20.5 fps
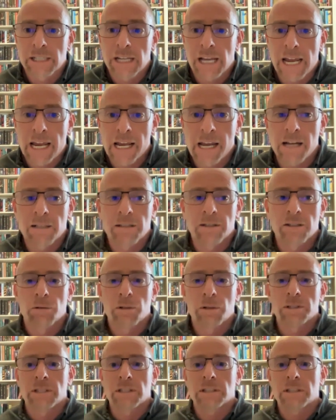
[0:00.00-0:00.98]
and there
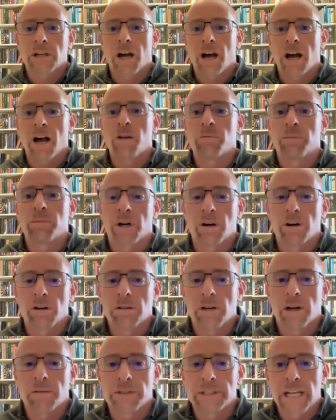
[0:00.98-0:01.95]
was this
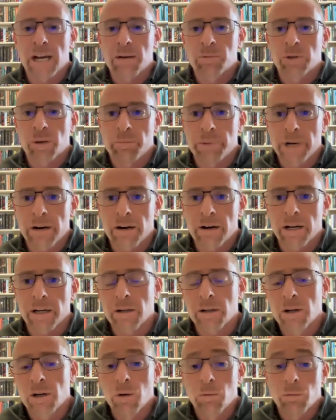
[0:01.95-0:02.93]
combo of Deborah Barak,
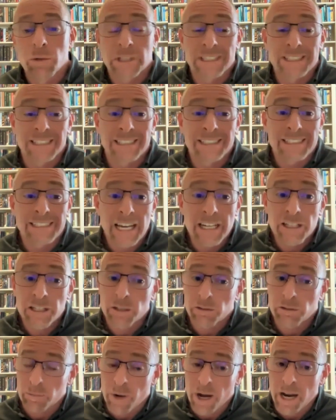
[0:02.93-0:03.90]
which is intended
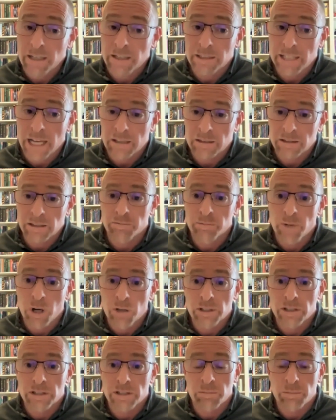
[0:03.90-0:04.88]
to remind us actually of
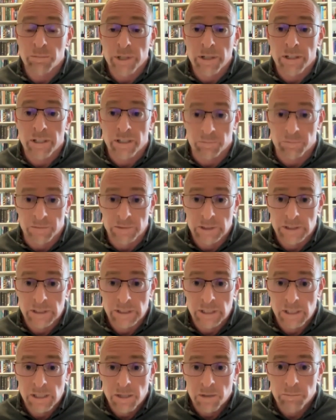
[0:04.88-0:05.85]
Moses and Miriam,
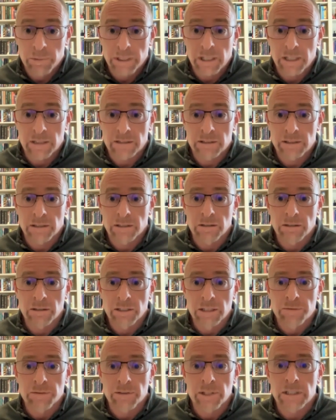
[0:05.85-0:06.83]
because the
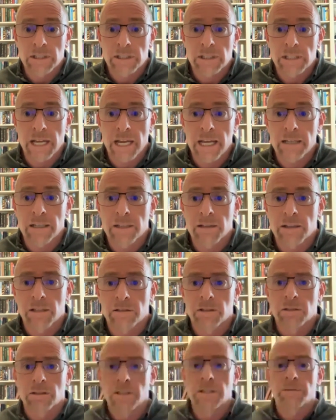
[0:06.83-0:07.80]
deliverance they the
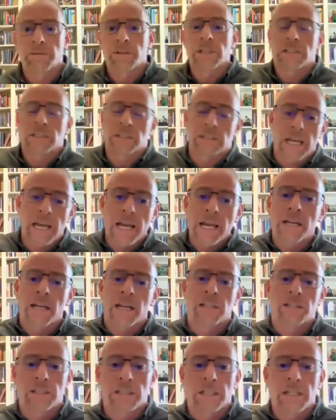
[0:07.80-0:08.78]
deliverance they
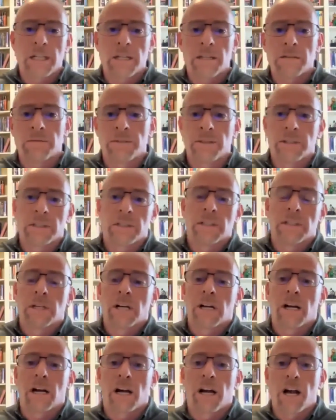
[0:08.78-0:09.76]
achieve
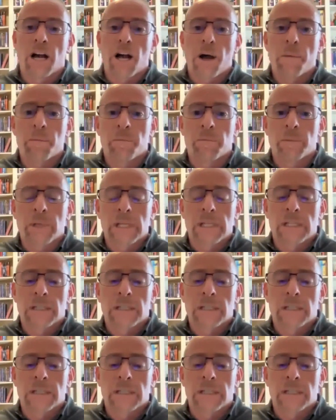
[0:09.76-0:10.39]
um,